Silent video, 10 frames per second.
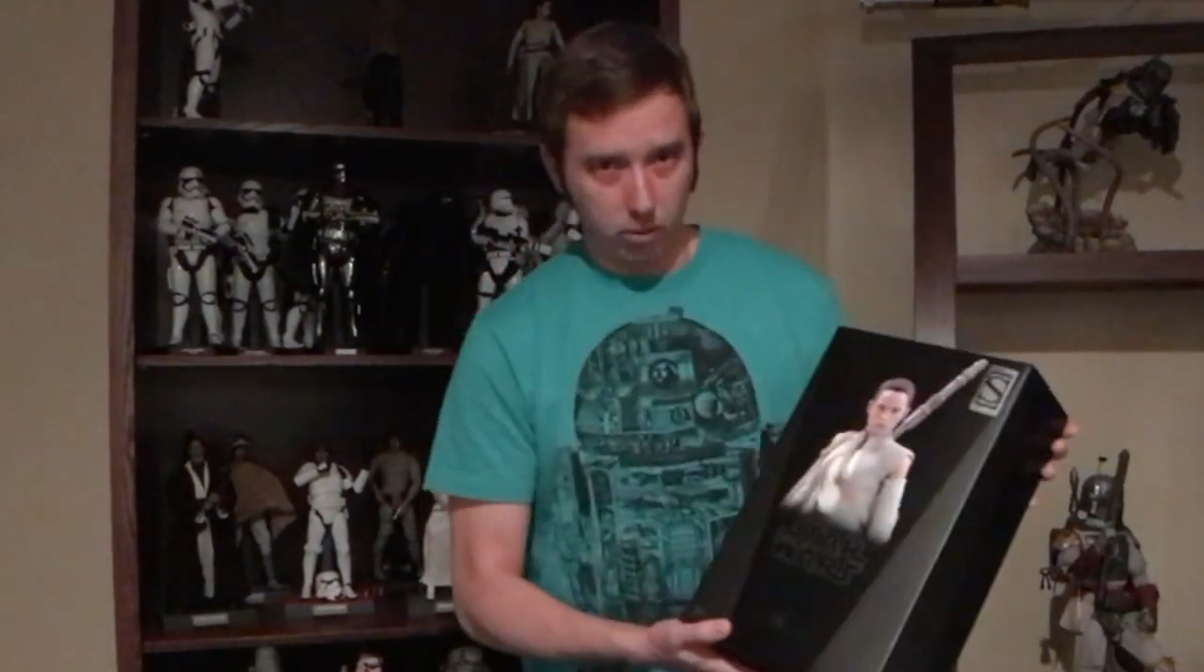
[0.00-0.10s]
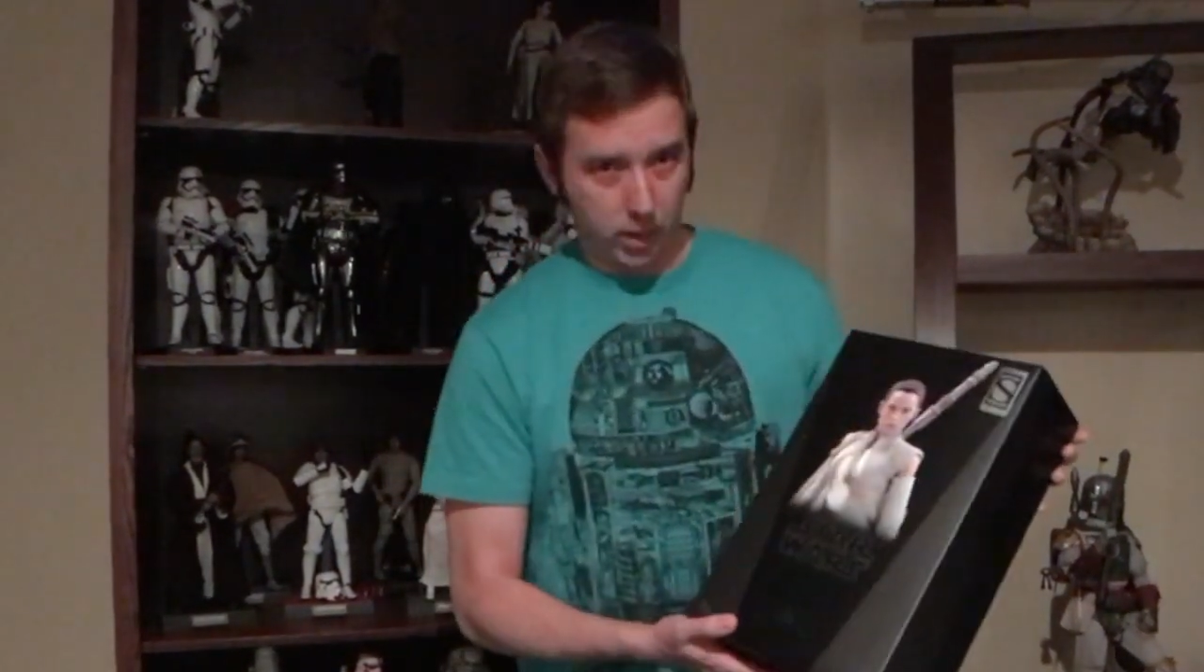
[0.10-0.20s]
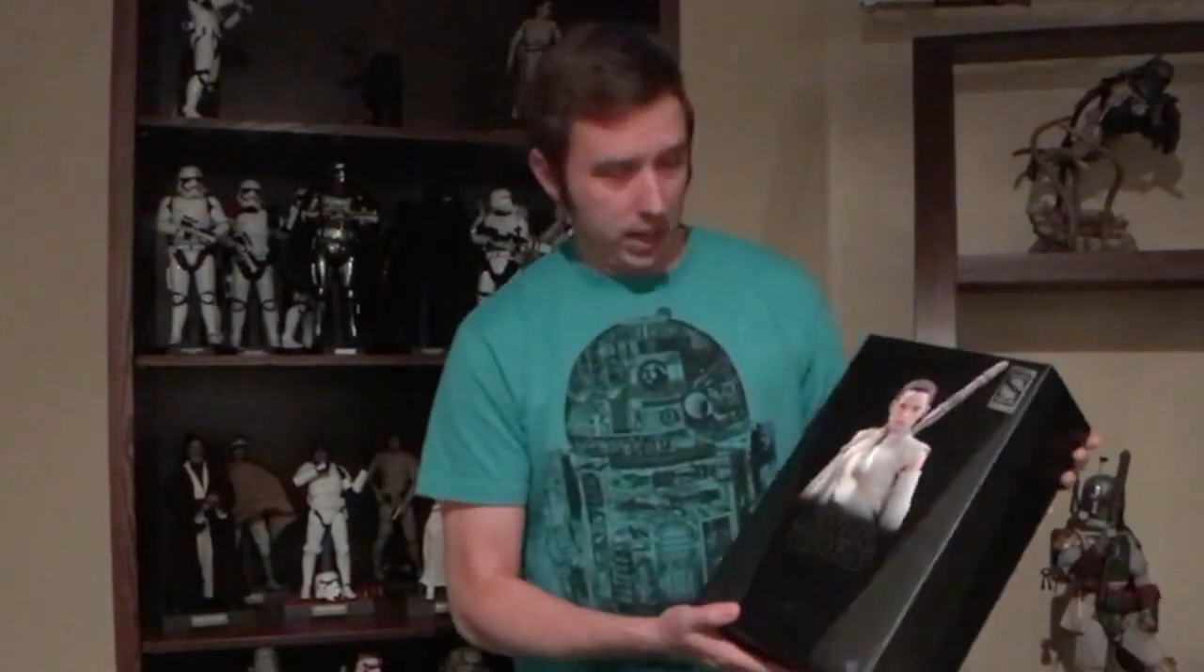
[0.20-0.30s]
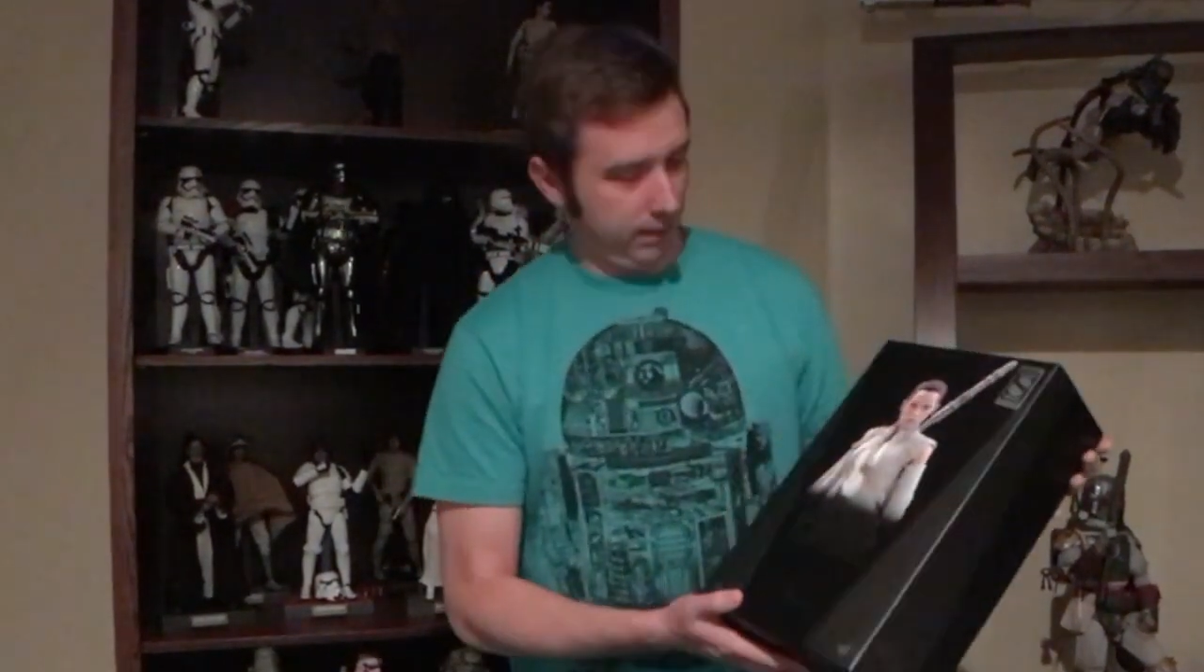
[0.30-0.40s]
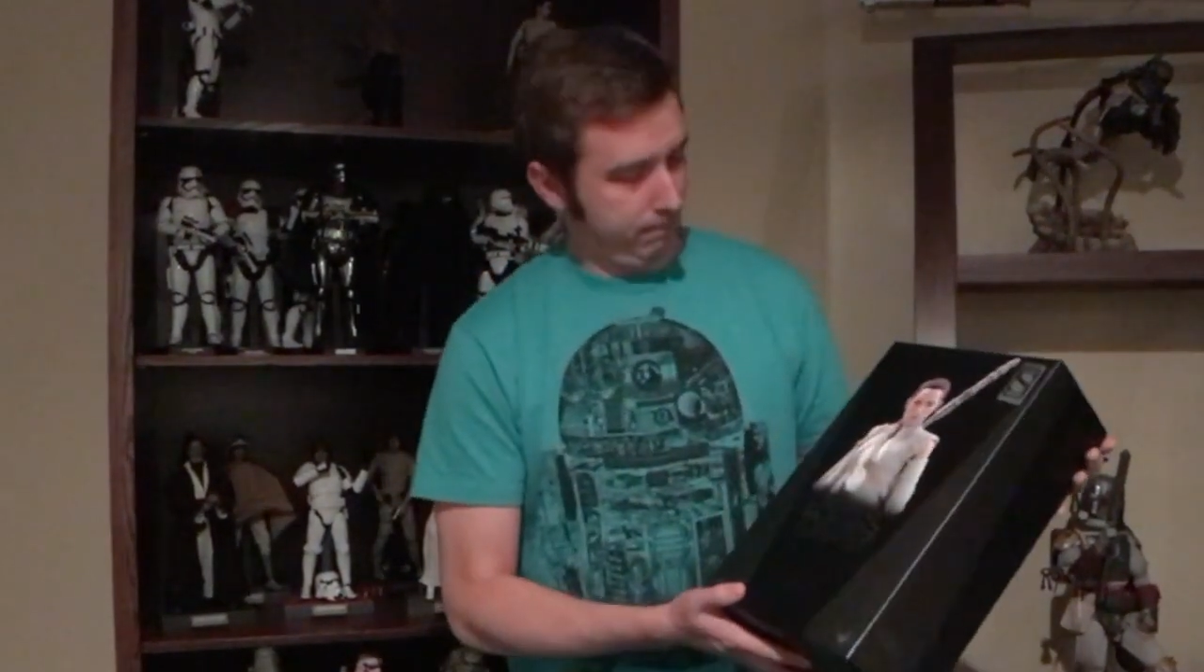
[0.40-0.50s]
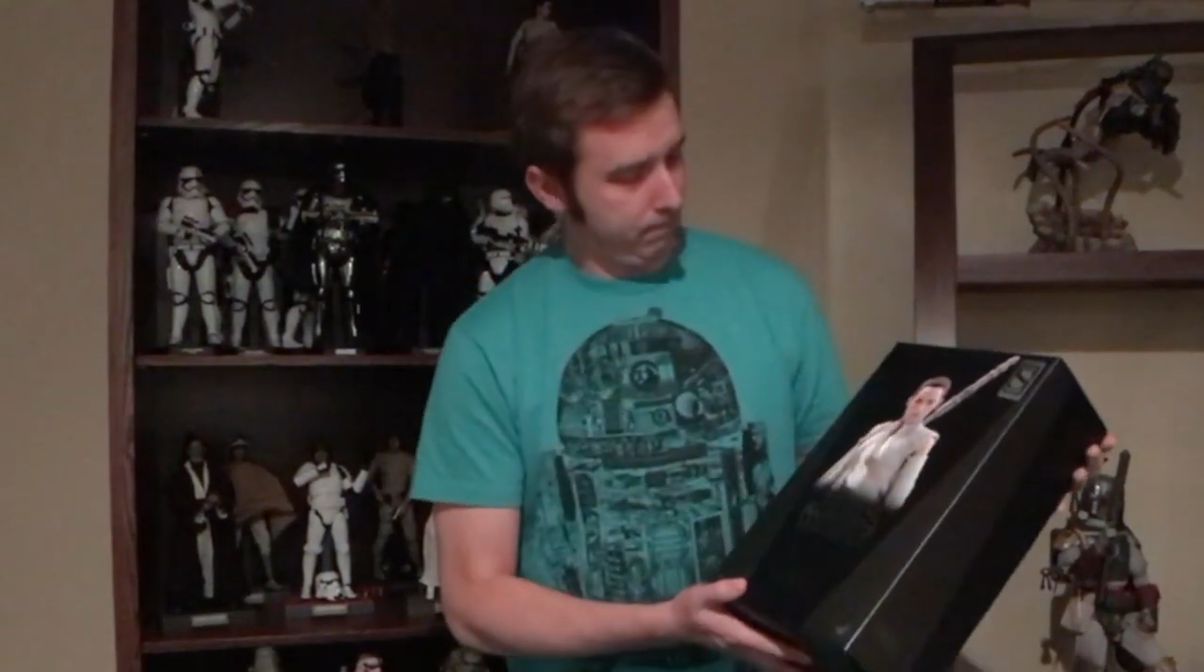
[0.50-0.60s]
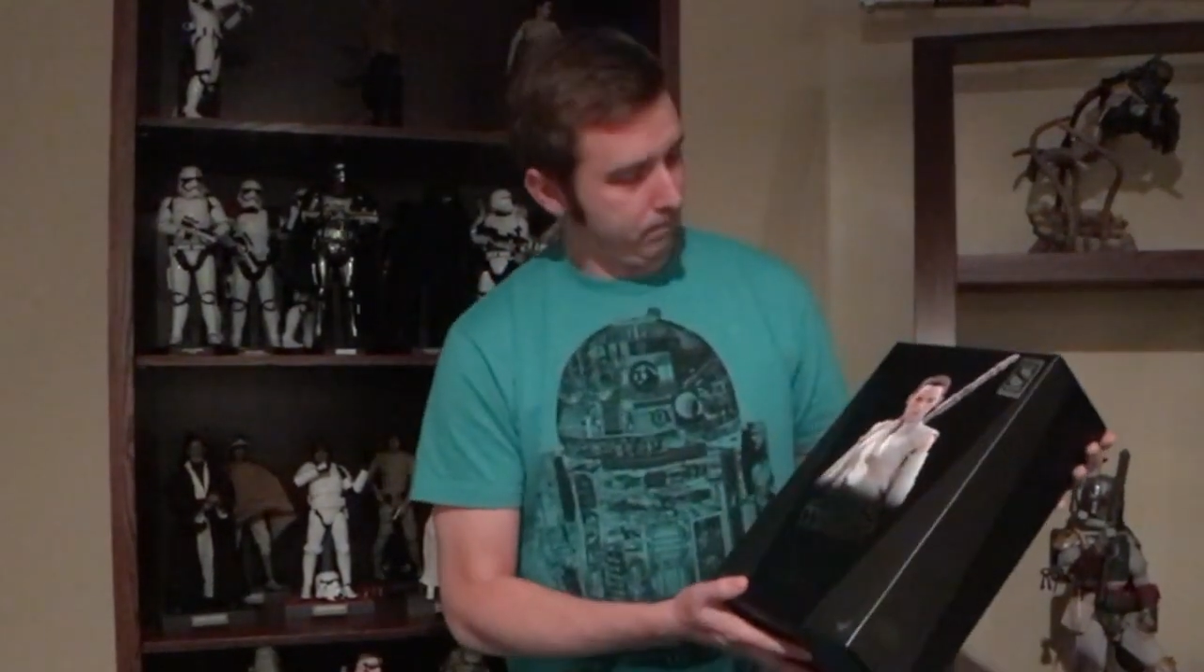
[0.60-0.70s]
Rey.